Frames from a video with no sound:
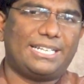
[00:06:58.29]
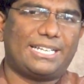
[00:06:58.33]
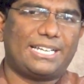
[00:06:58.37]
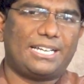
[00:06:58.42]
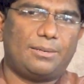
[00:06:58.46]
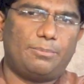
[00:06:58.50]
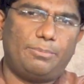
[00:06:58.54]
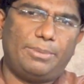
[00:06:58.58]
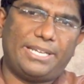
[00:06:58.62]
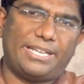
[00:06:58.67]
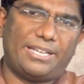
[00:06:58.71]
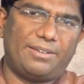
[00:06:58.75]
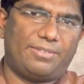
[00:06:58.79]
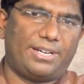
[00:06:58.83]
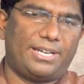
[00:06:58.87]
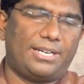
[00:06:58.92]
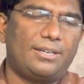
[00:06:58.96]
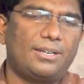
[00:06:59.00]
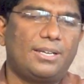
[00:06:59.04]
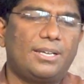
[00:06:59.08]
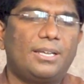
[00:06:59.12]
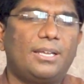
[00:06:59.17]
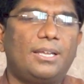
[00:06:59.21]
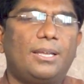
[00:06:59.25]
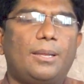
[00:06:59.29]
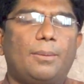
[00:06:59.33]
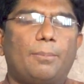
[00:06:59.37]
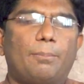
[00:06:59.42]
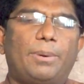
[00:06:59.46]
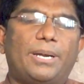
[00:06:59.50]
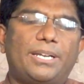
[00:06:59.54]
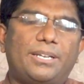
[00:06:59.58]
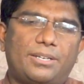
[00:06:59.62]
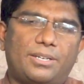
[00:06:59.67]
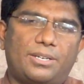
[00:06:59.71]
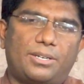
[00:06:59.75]
can be given.
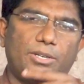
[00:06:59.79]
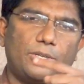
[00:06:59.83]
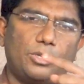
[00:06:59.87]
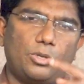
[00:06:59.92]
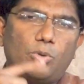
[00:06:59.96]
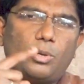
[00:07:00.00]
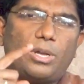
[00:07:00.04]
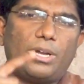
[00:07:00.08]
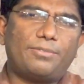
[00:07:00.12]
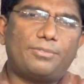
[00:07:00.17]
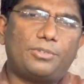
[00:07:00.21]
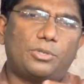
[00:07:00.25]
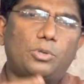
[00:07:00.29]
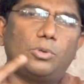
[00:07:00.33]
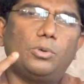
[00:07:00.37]
But you have